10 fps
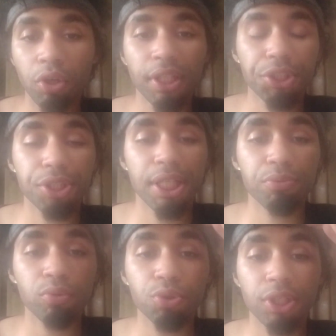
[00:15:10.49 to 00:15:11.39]
all that changed
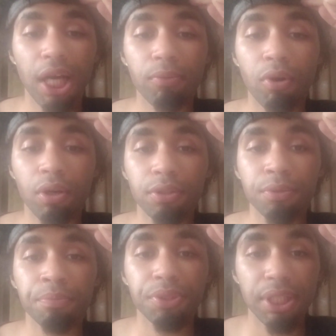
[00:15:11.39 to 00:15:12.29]
when Luke
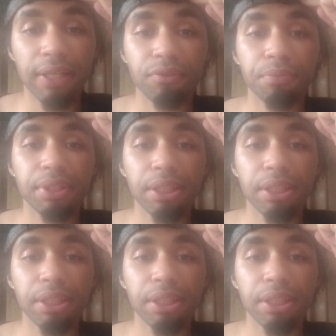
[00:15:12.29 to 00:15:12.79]
Skywalker saved him,